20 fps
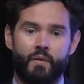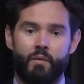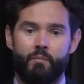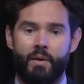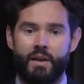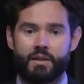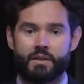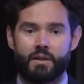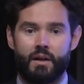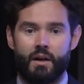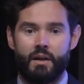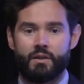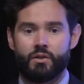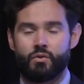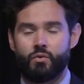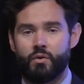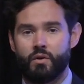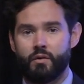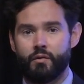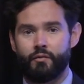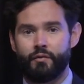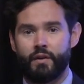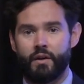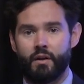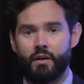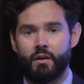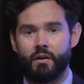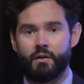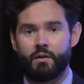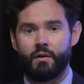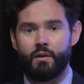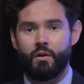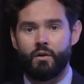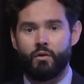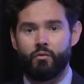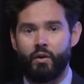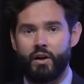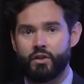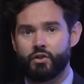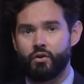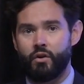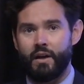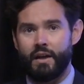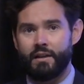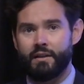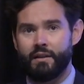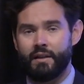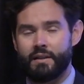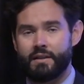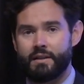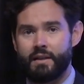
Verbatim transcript: based on sort of their racial ethnic